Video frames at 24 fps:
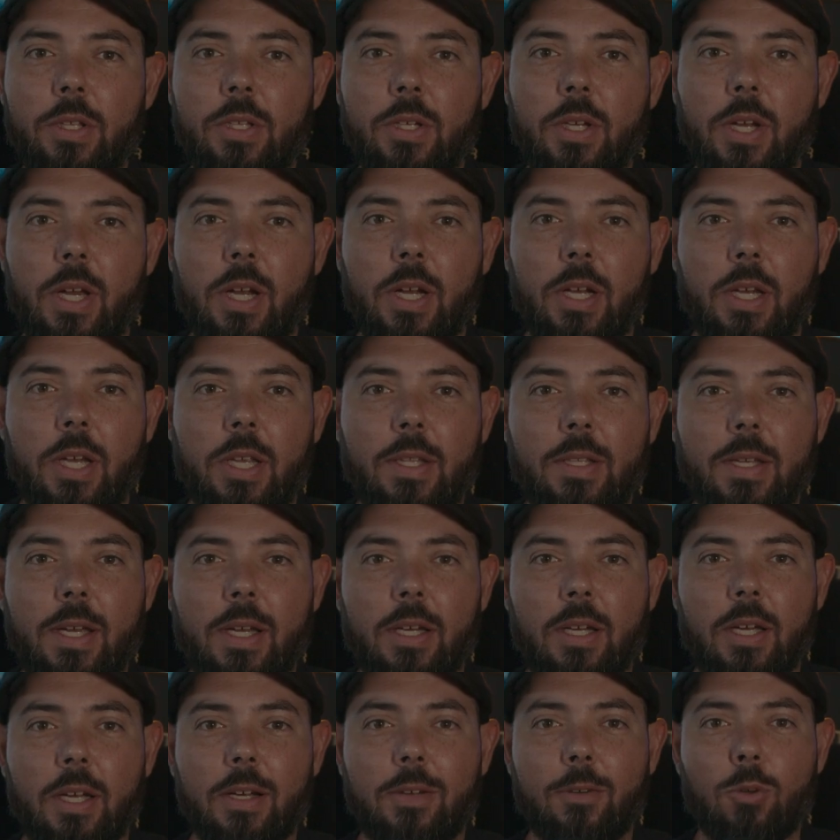to kind of get that
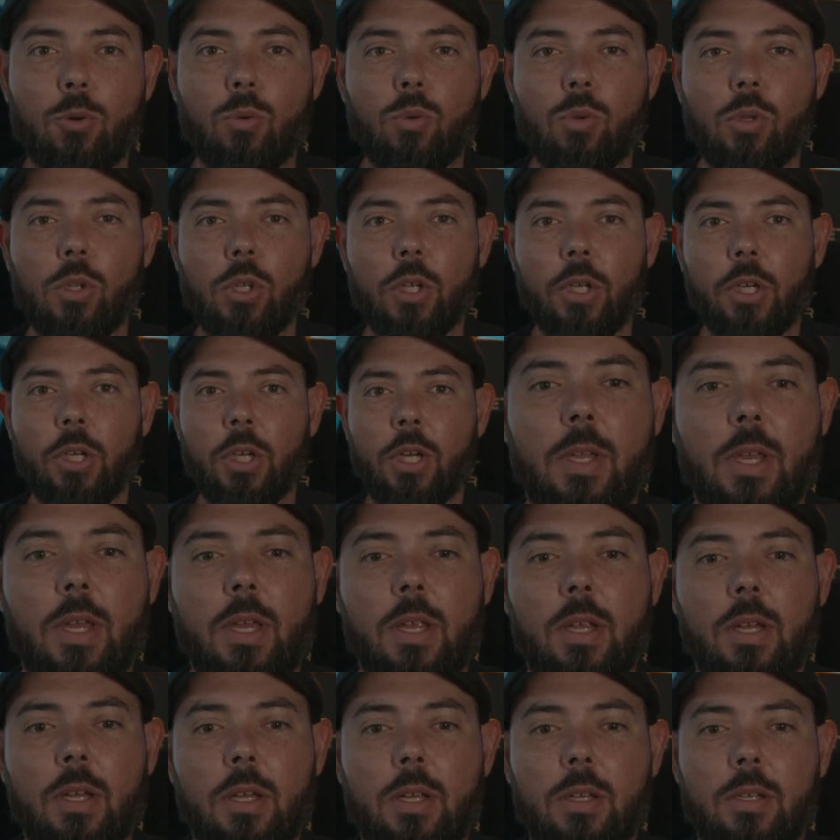kind of cool look
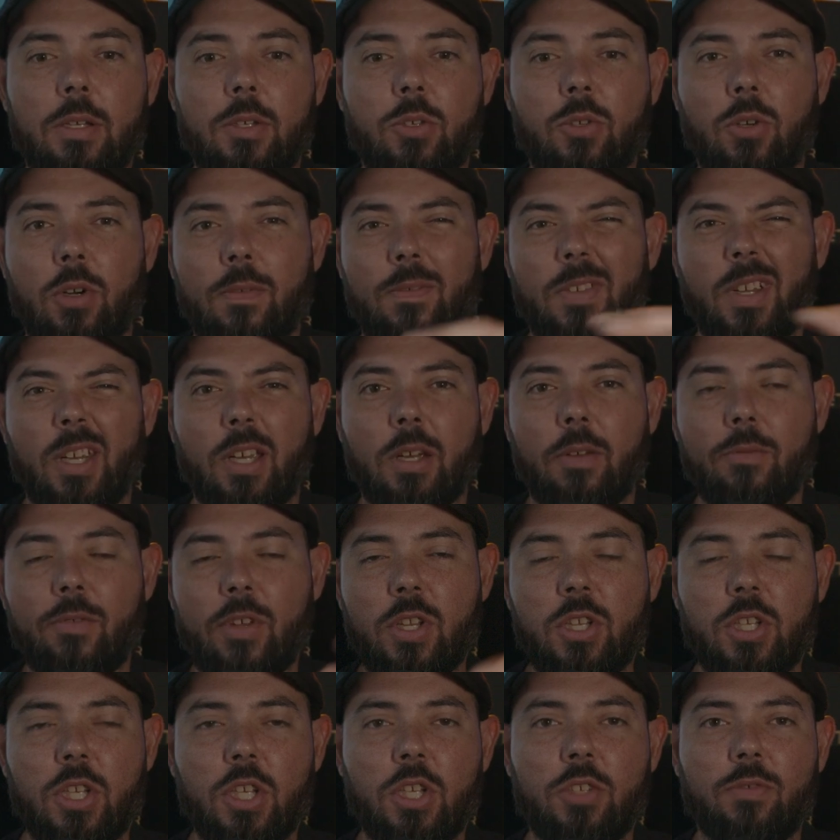and sort of like a
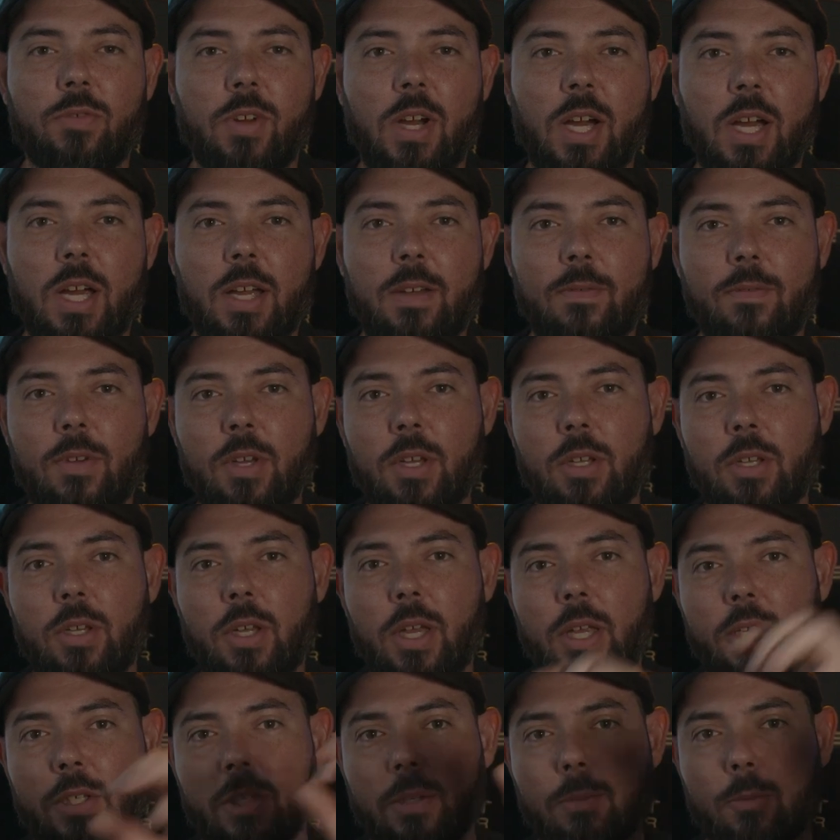vintage vibe. You
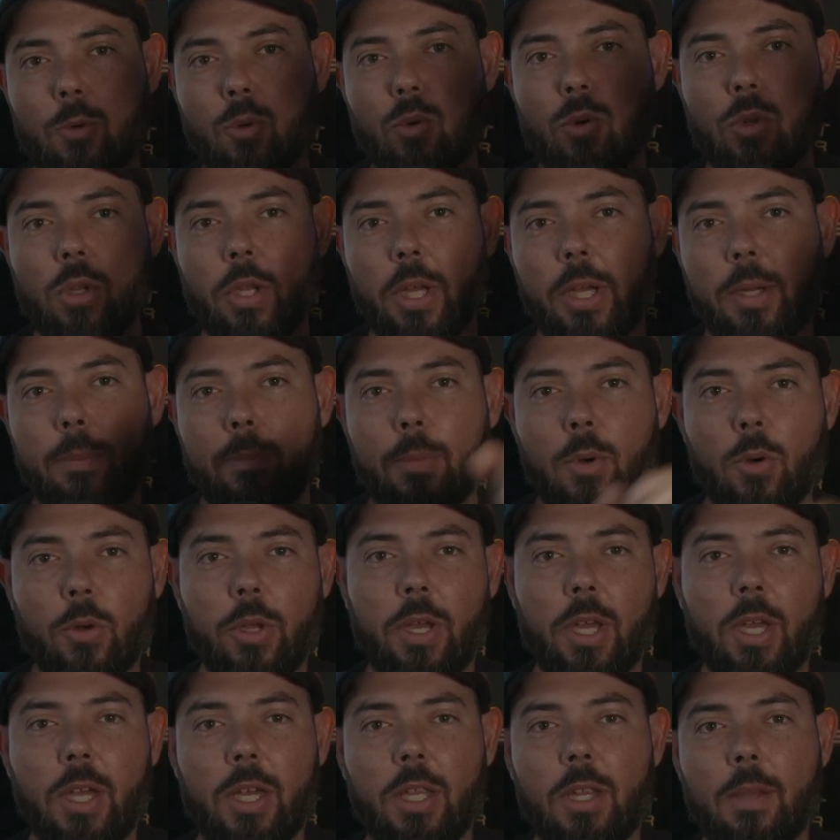get some cool like
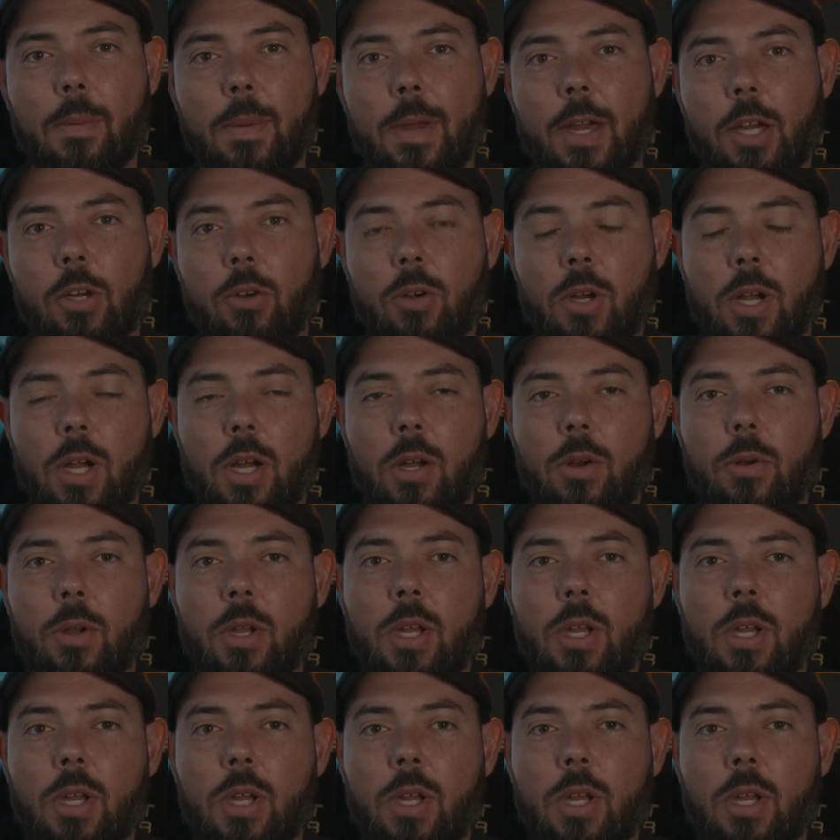bokeh in the background.